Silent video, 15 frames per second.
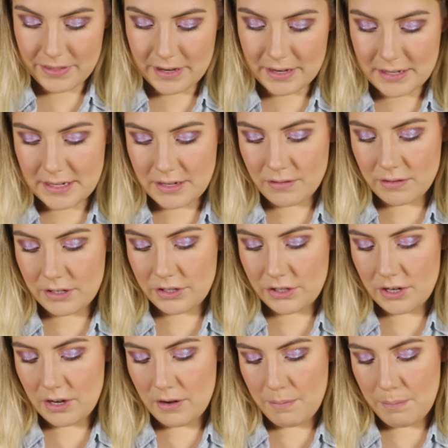the Dior
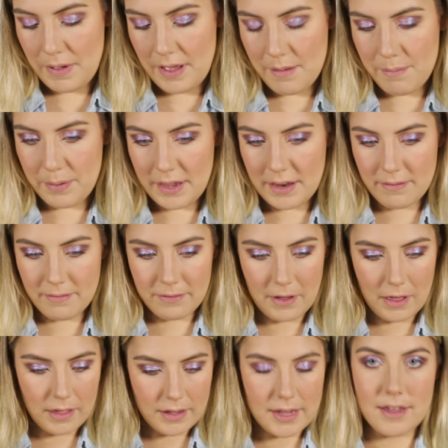Show Pump and
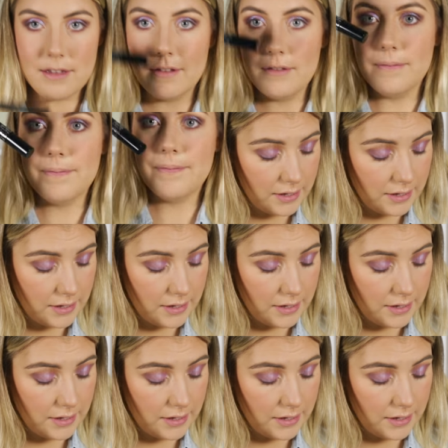Volume.